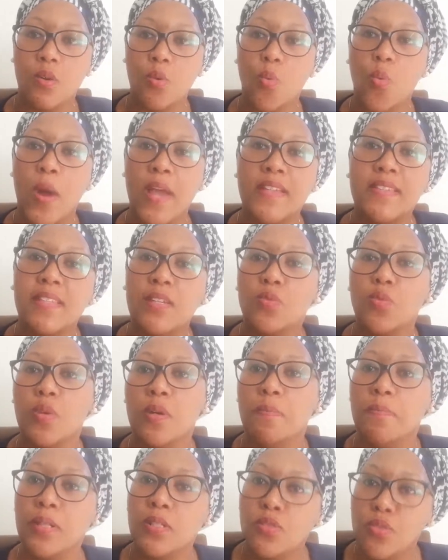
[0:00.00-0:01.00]
ways that were
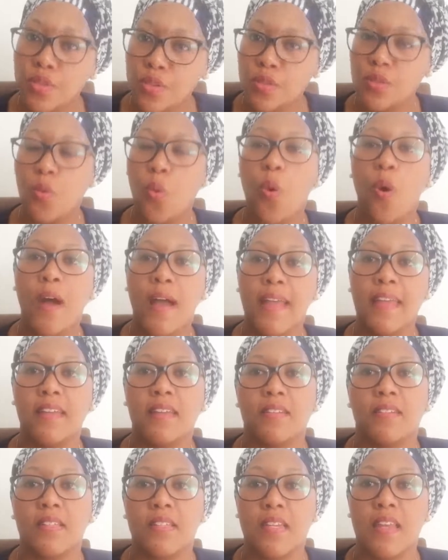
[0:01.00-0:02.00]
a bit too
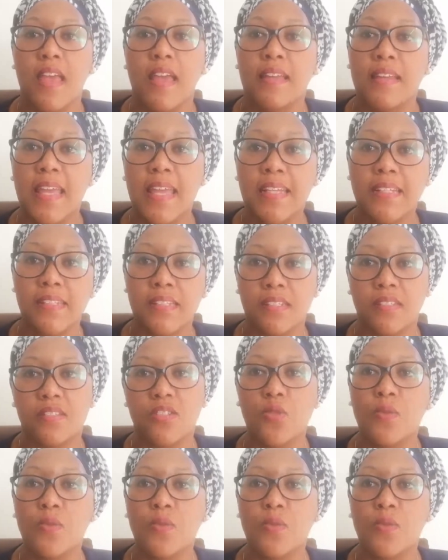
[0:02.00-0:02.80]
quiet and hidden.